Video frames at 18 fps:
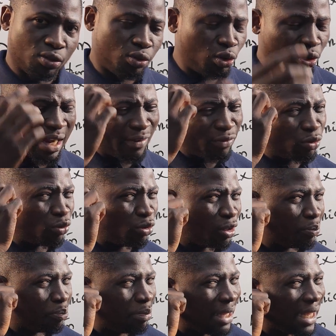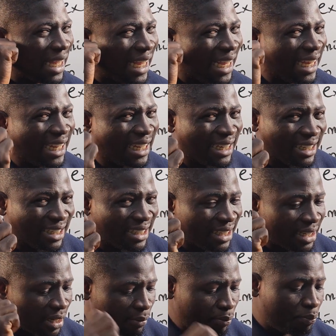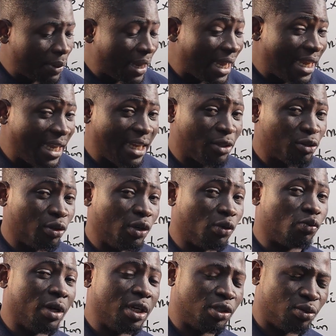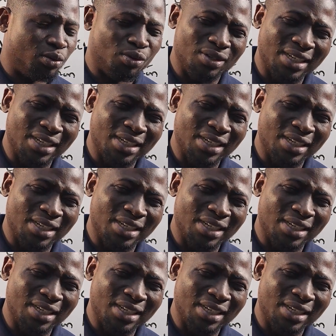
So you have to what pay heed. Pay heed to the question.